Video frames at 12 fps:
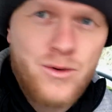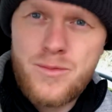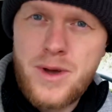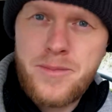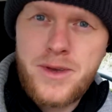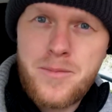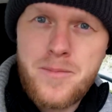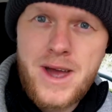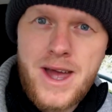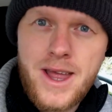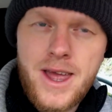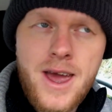with my
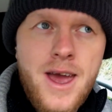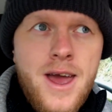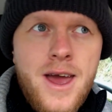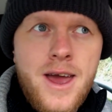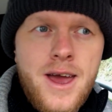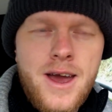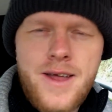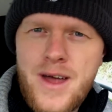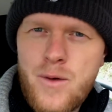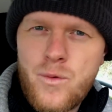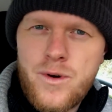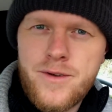beanbag, and
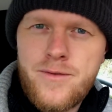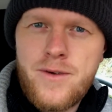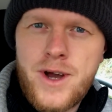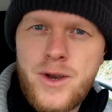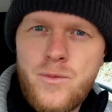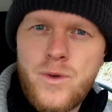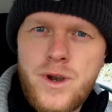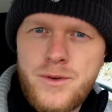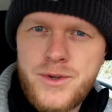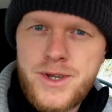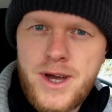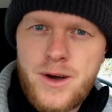that worked fine when I
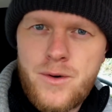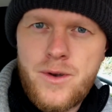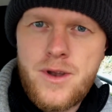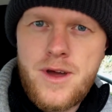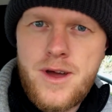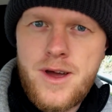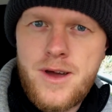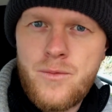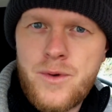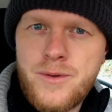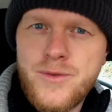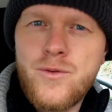was down,
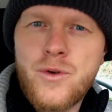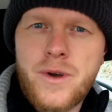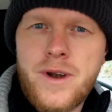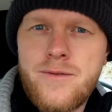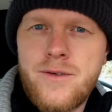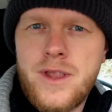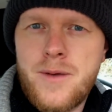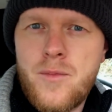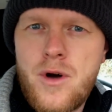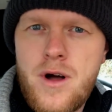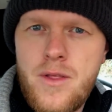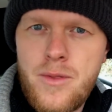when I was photographing them
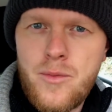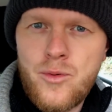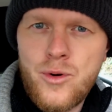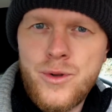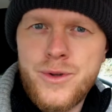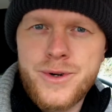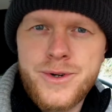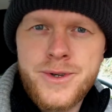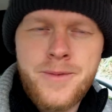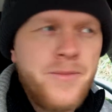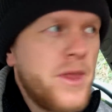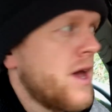on the
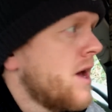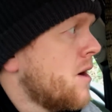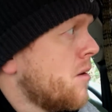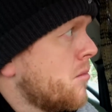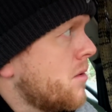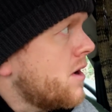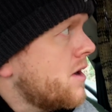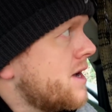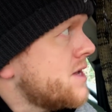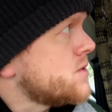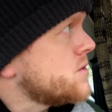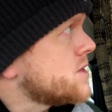boulders. But
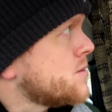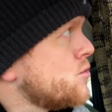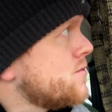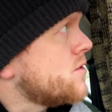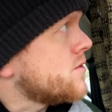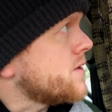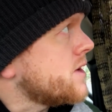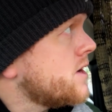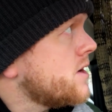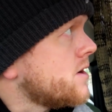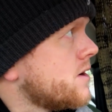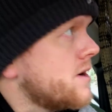as soon as I moved over
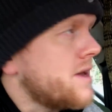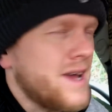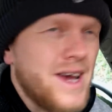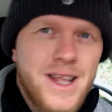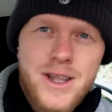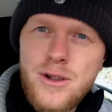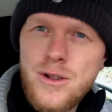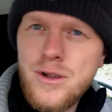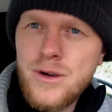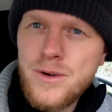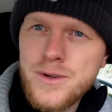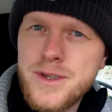here and I had
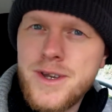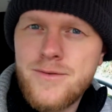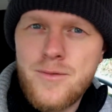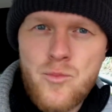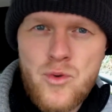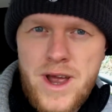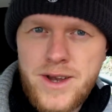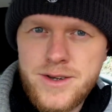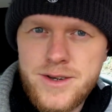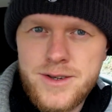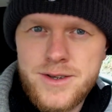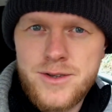loads of different
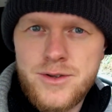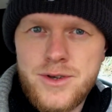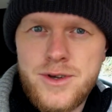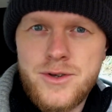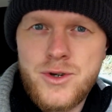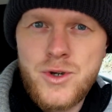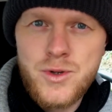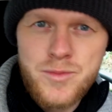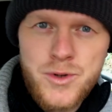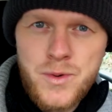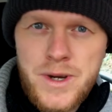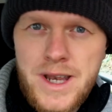branches to choose
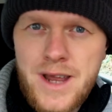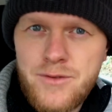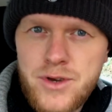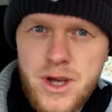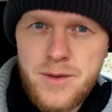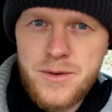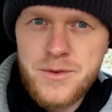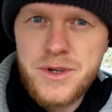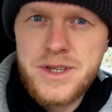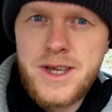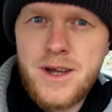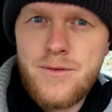between every time I was
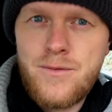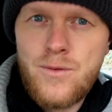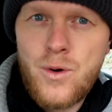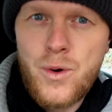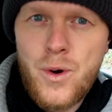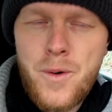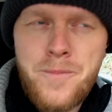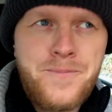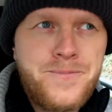going to take a photo,